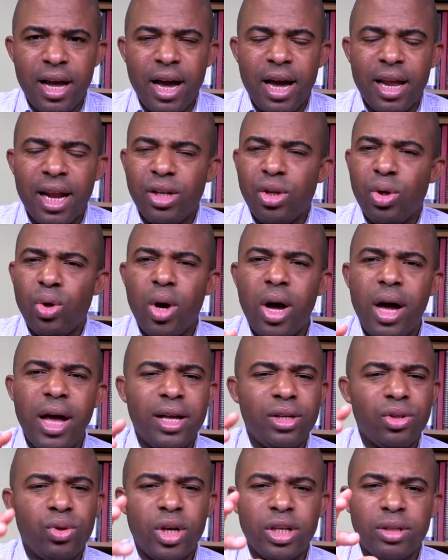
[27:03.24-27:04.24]
And I don't know how
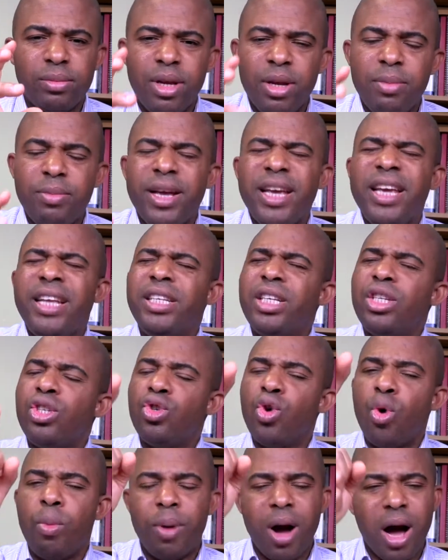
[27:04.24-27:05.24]
else to explain it, but it is
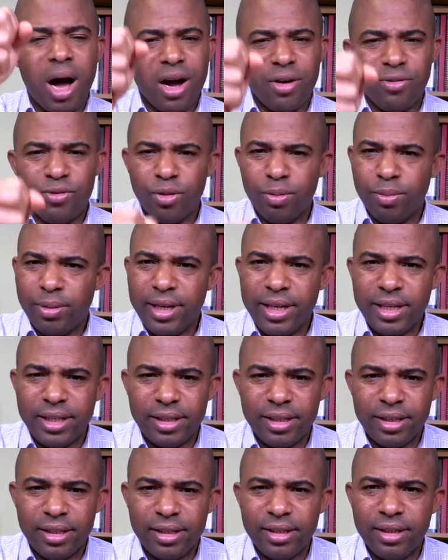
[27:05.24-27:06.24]
so powerful,
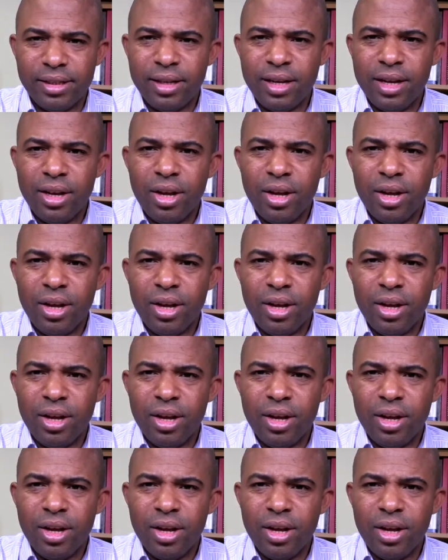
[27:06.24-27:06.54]
please.